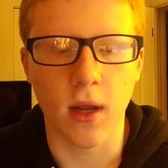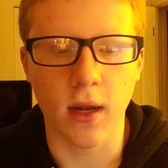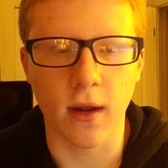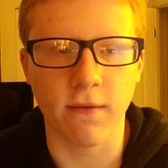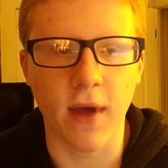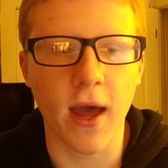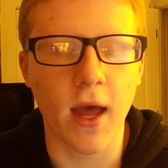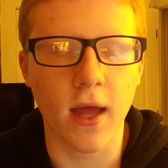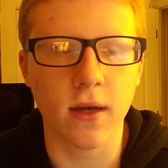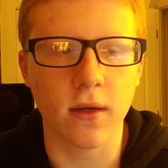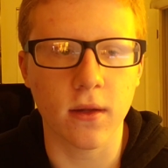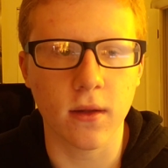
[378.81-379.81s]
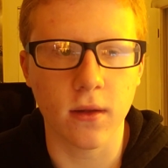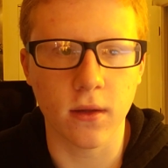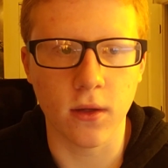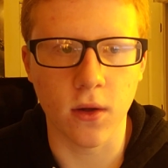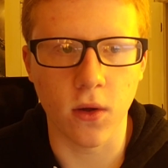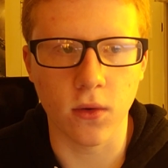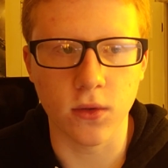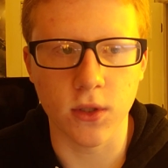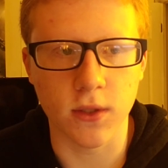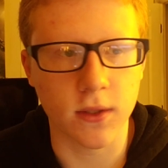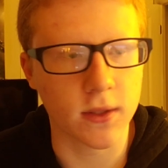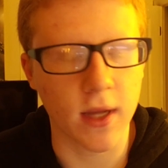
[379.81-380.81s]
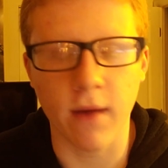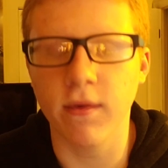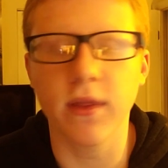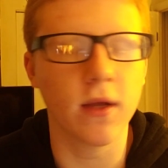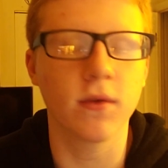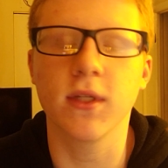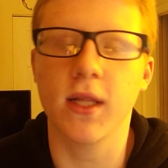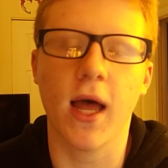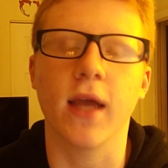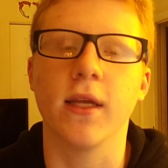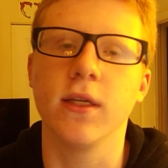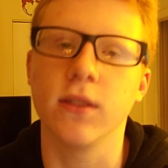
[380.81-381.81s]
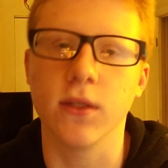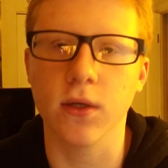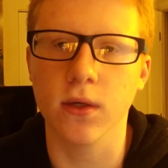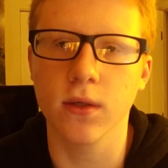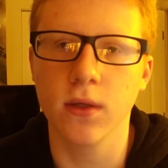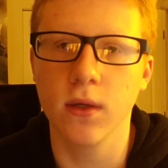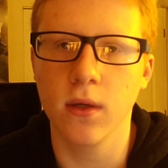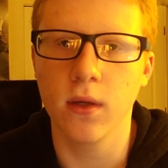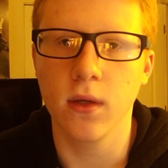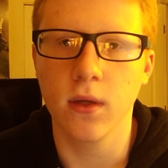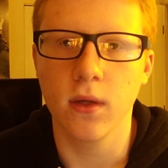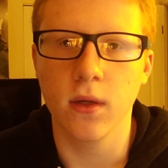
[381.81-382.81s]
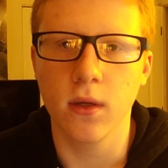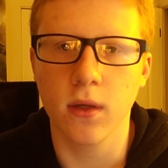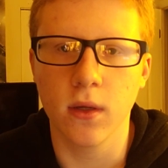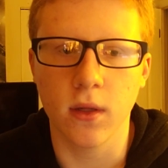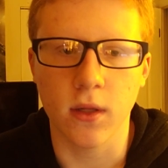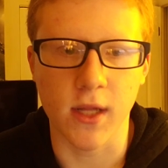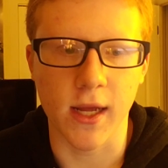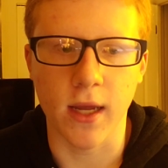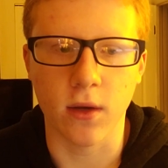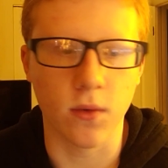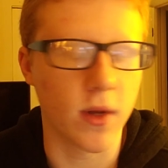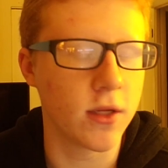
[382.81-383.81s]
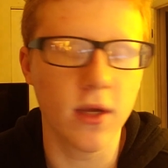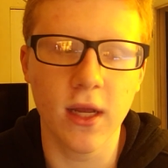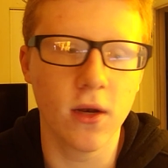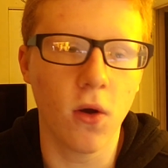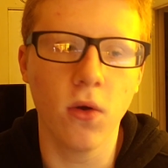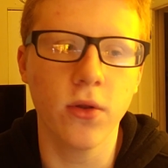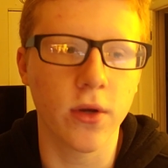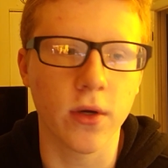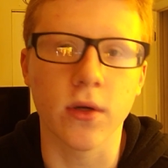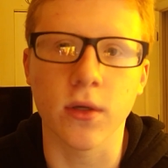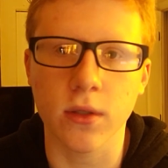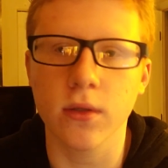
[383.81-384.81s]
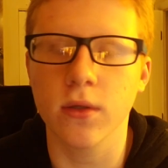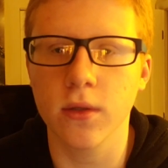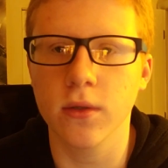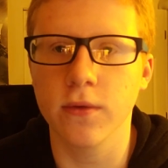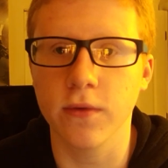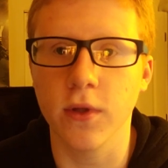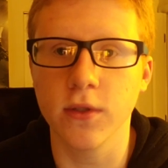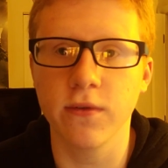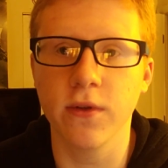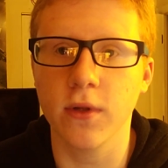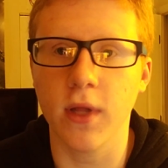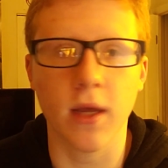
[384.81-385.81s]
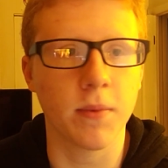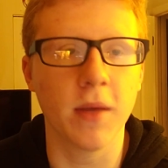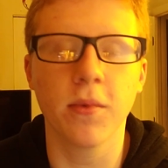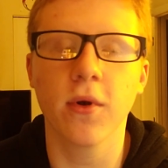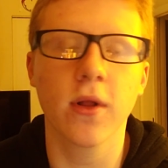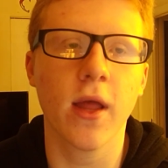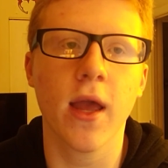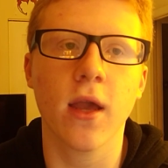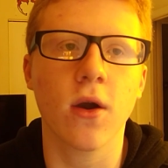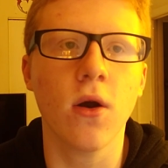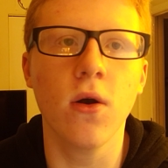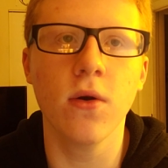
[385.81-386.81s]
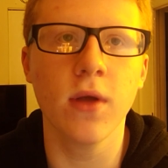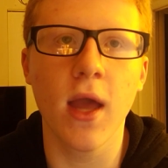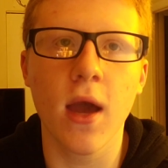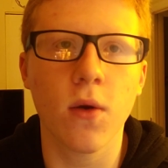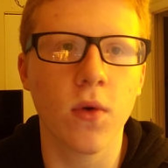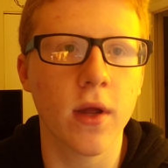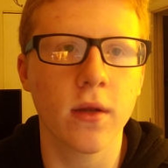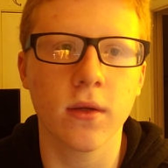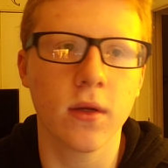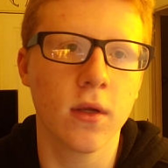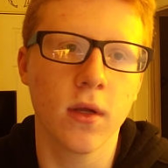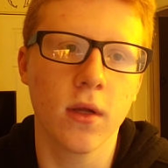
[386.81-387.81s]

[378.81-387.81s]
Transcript: and I've had, just everything was a lot easier. Like, when you get older, for those of you, like, people are like, oh yeah, when,